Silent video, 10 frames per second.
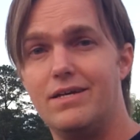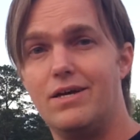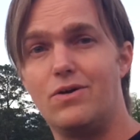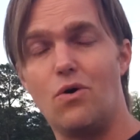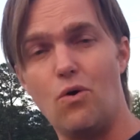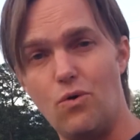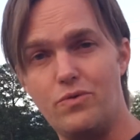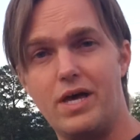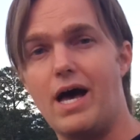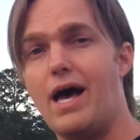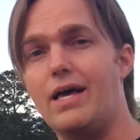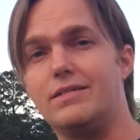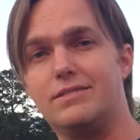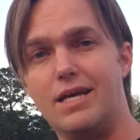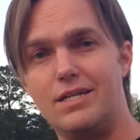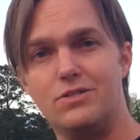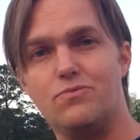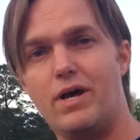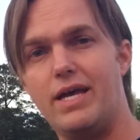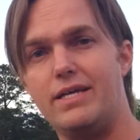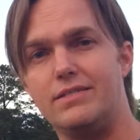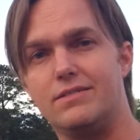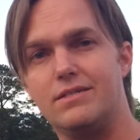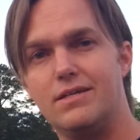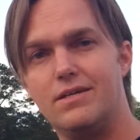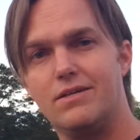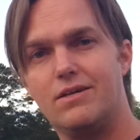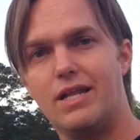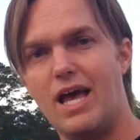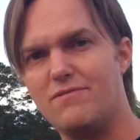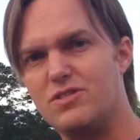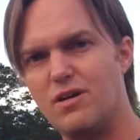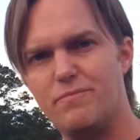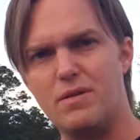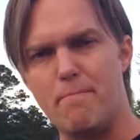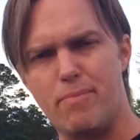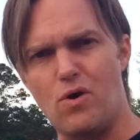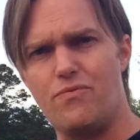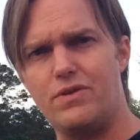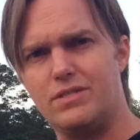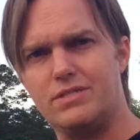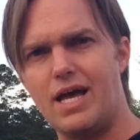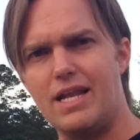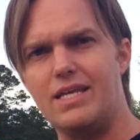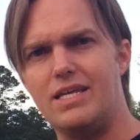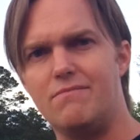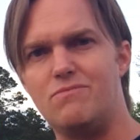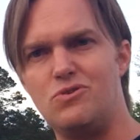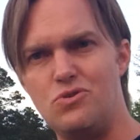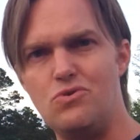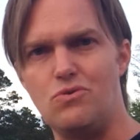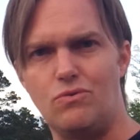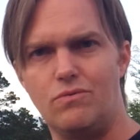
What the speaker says: an old guy set in his ways could have something birthed inside of him new,